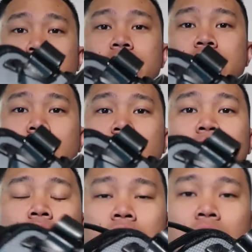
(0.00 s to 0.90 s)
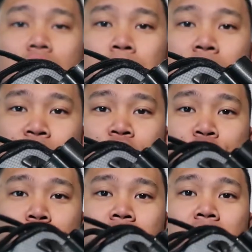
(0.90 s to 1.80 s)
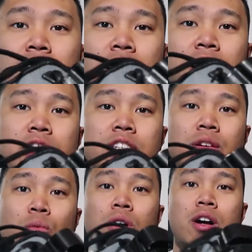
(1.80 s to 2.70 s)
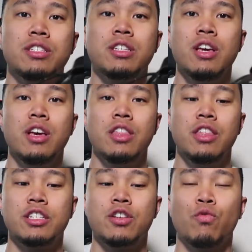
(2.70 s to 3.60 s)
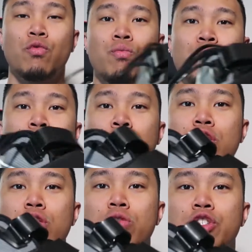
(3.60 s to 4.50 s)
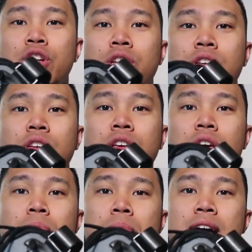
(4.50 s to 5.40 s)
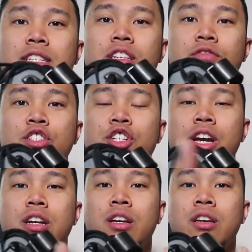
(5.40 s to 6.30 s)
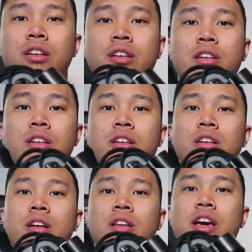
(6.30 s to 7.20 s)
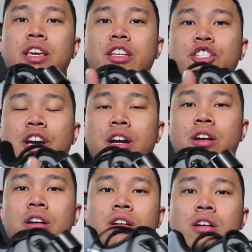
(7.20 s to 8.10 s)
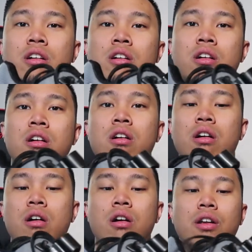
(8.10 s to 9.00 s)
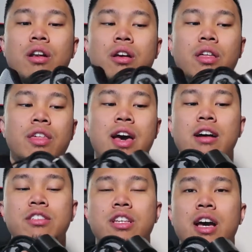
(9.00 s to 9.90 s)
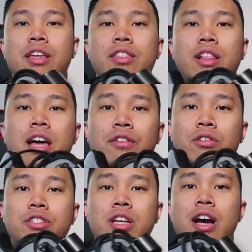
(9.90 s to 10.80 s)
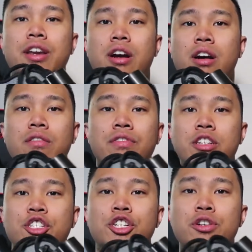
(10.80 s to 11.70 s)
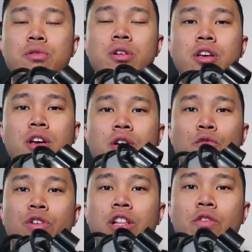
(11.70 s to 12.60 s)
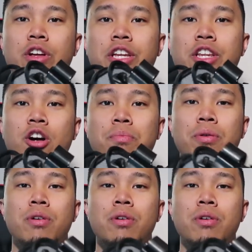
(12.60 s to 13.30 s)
detail about the shoe that I liked was this huge, massive check, Nike check on the outside, the lateral side of the shoe. Really, really dope.